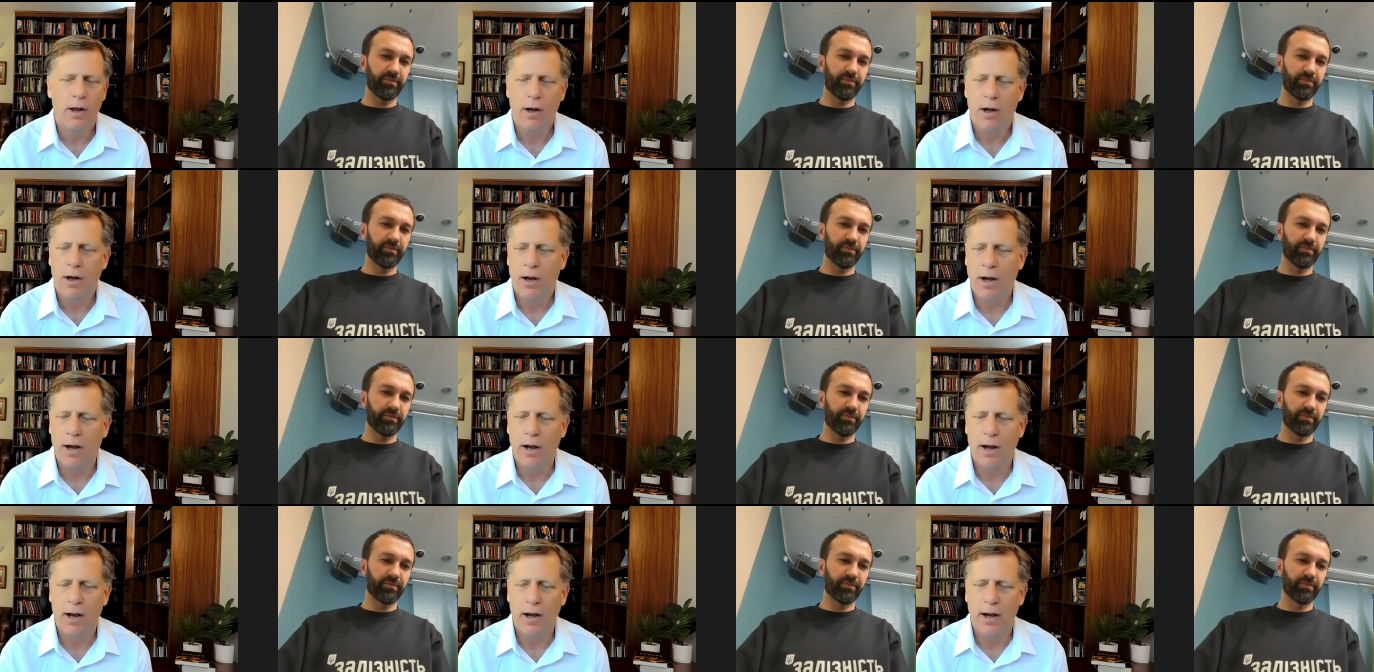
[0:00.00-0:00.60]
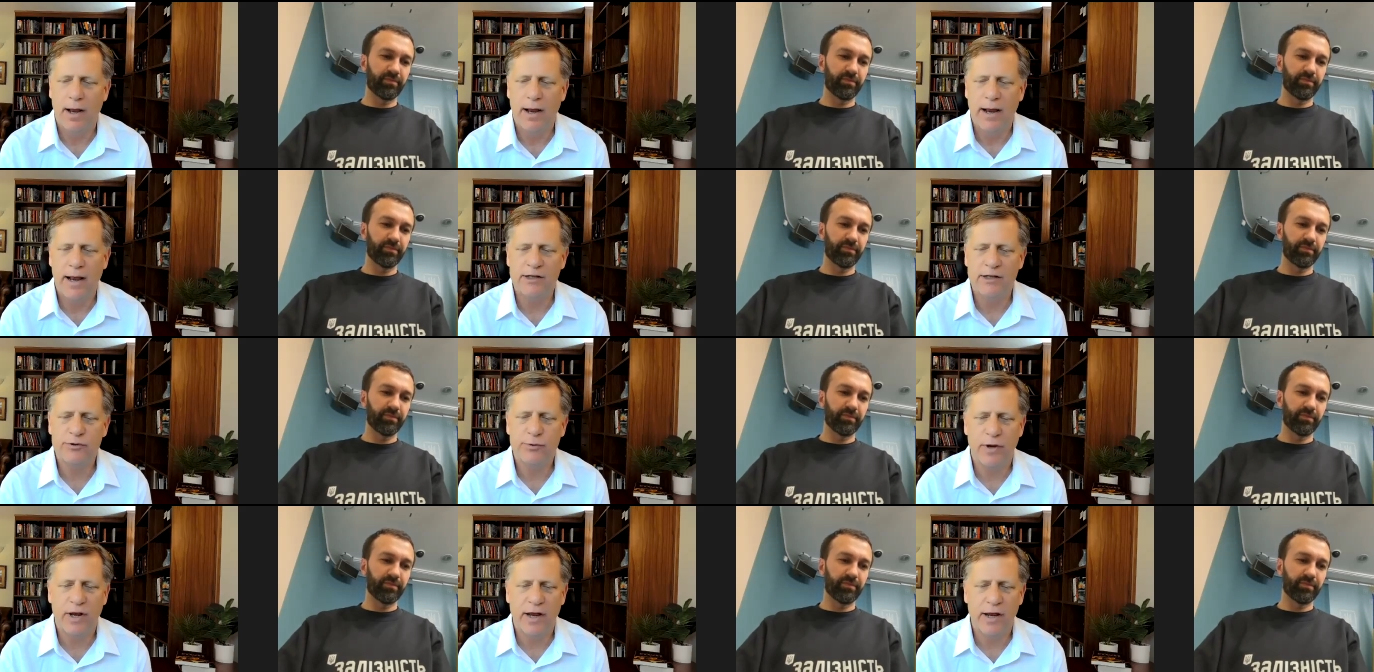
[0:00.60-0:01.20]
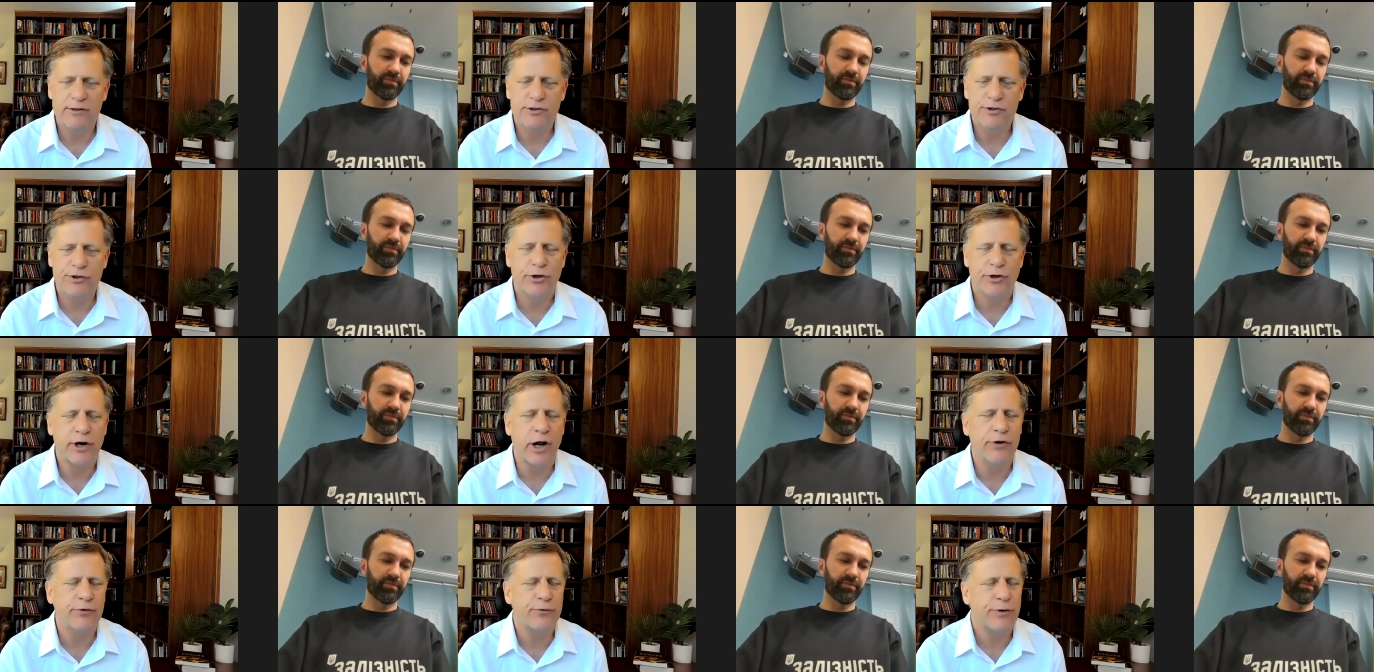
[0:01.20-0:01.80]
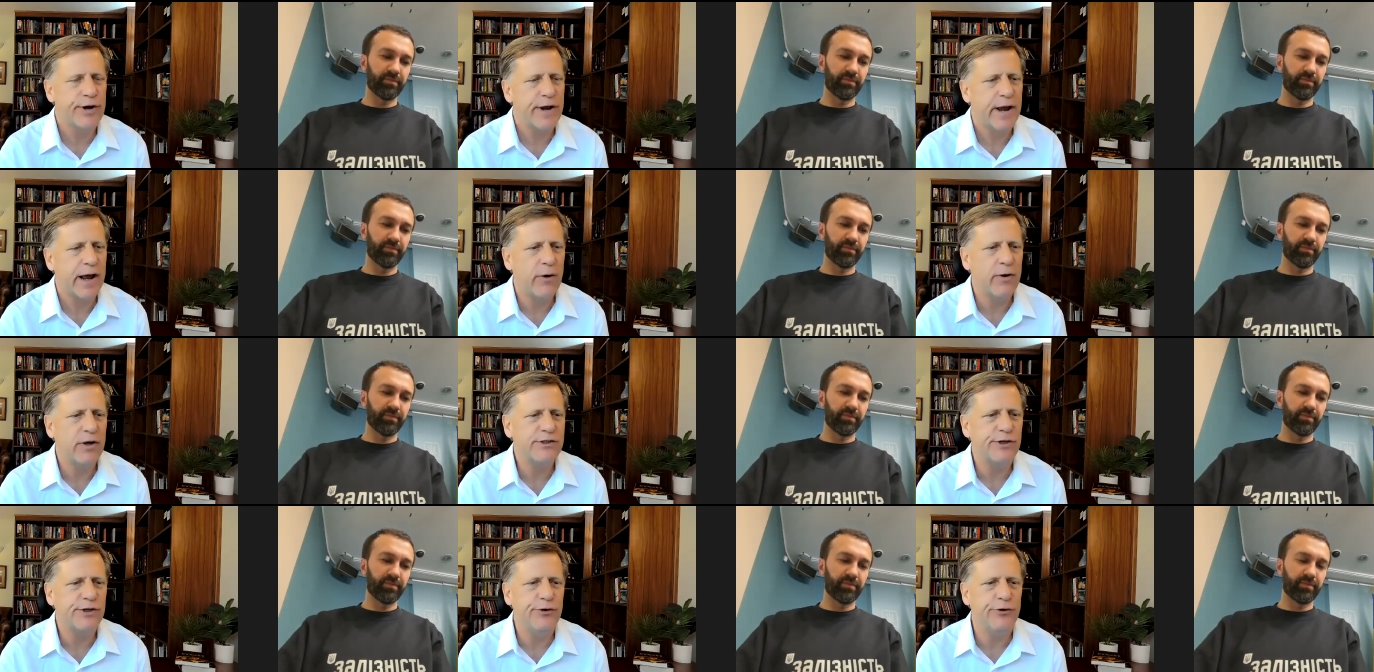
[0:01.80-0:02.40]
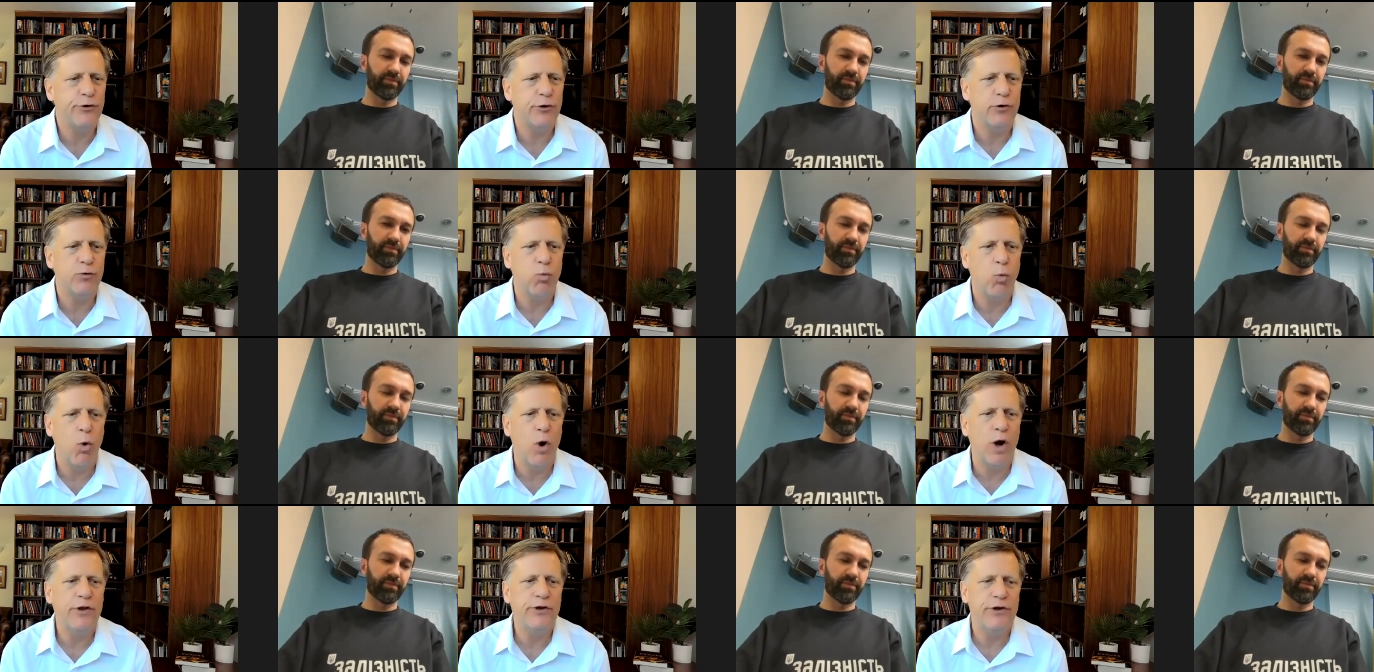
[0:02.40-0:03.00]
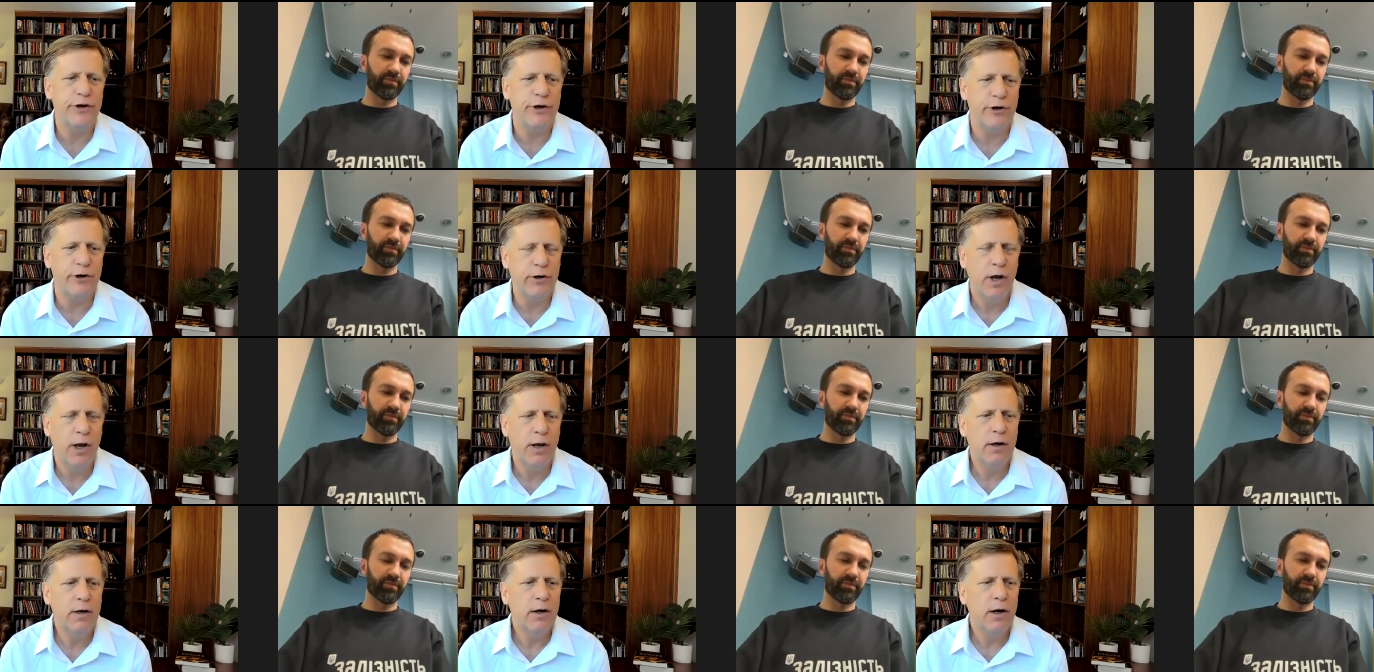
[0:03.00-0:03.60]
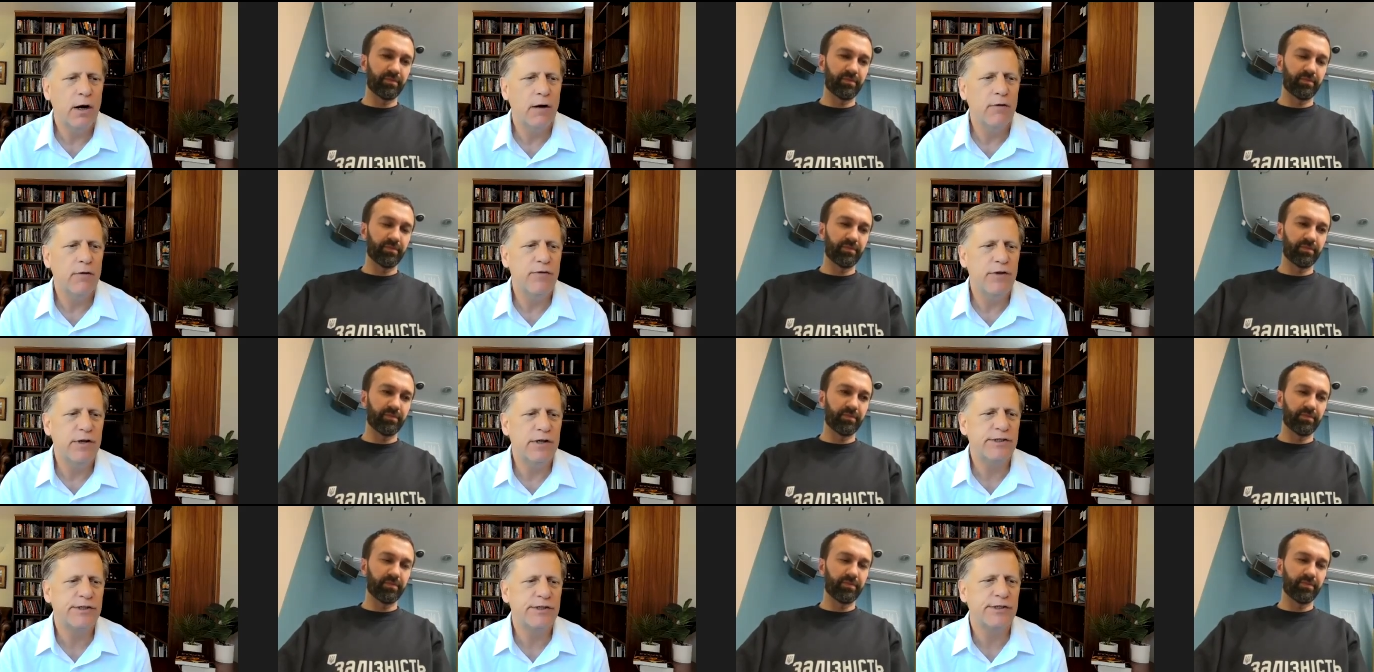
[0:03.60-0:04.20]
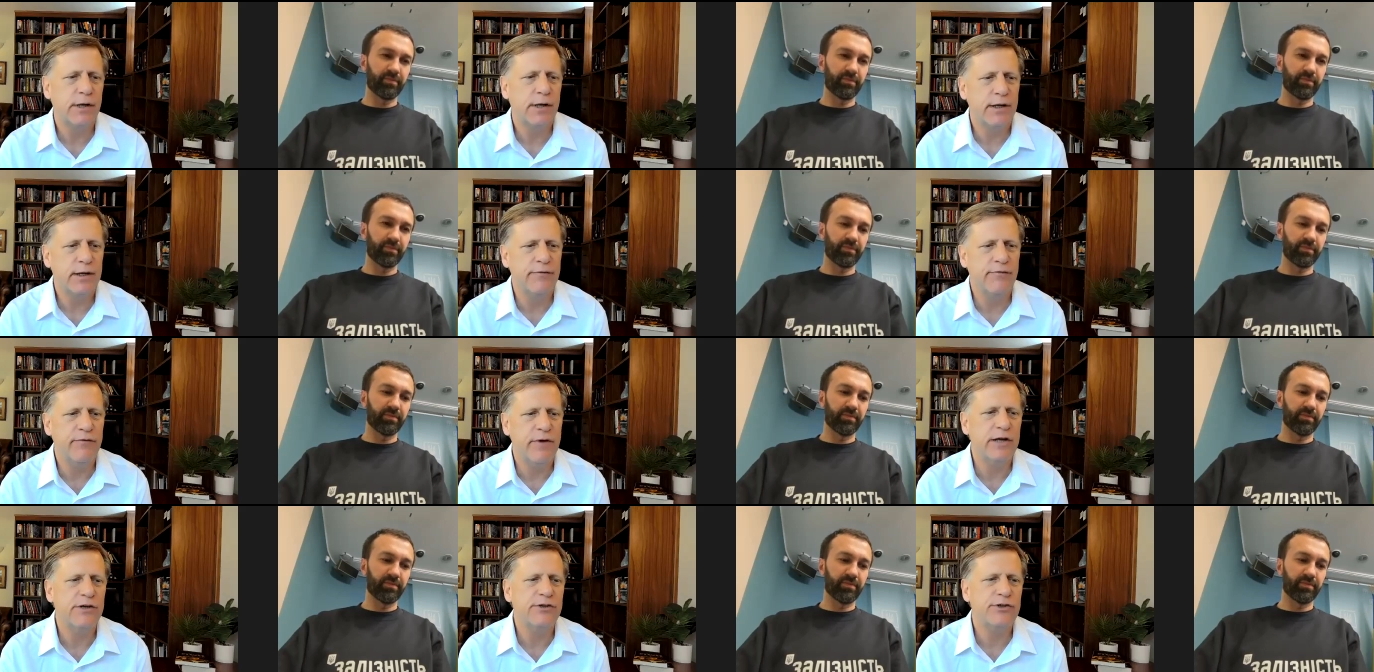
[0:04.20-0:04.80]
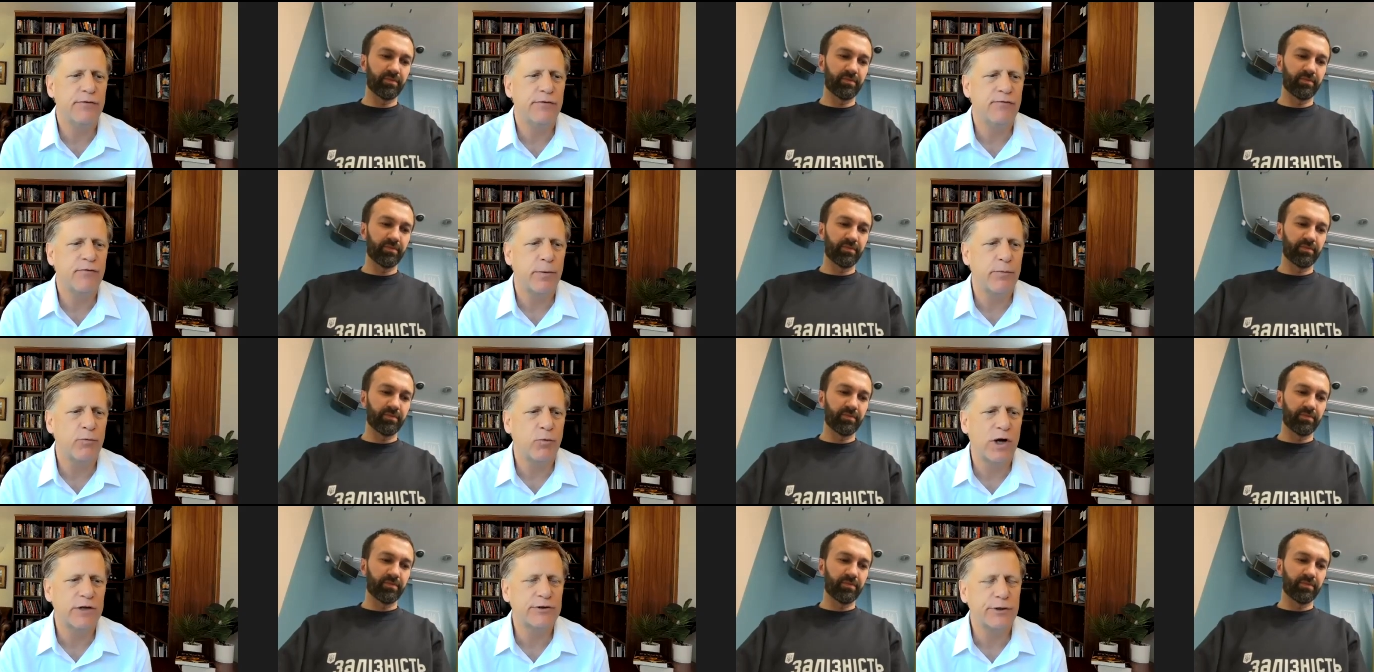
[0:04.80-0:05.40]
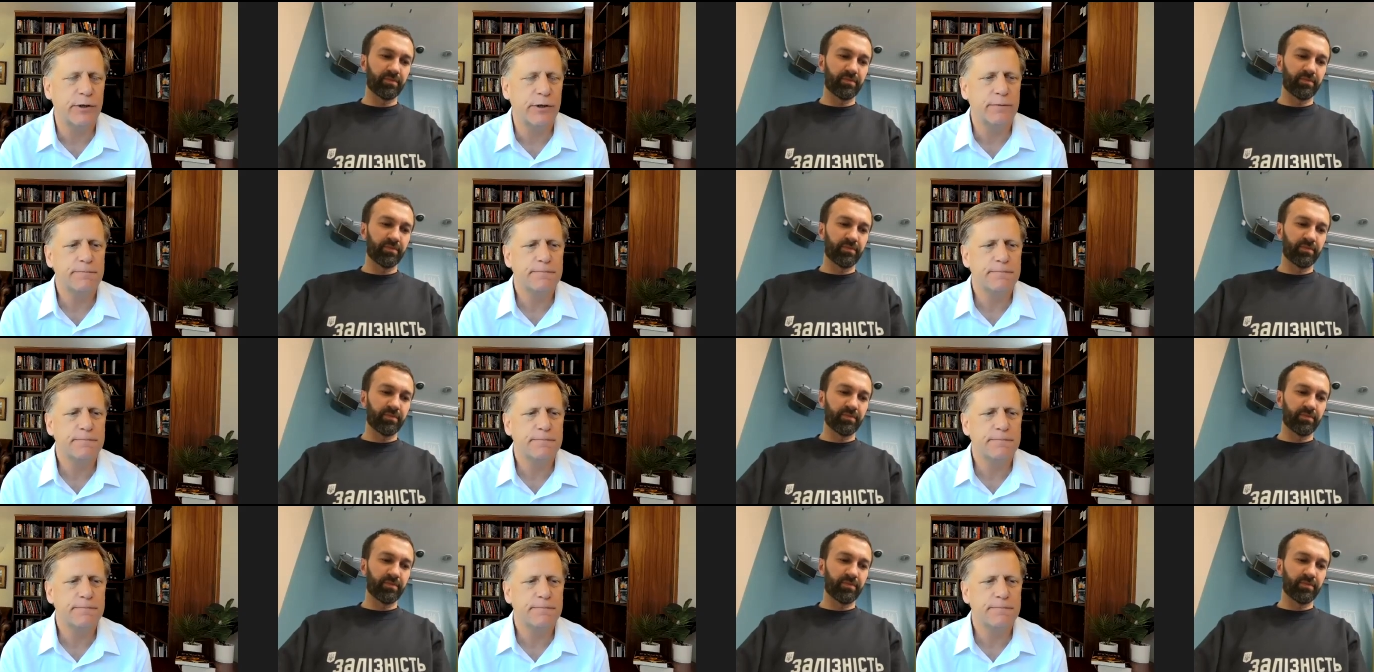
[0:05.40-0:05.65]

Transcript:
Speaker 1: uh, as, as your country now has endured one year of this invasion from Russia?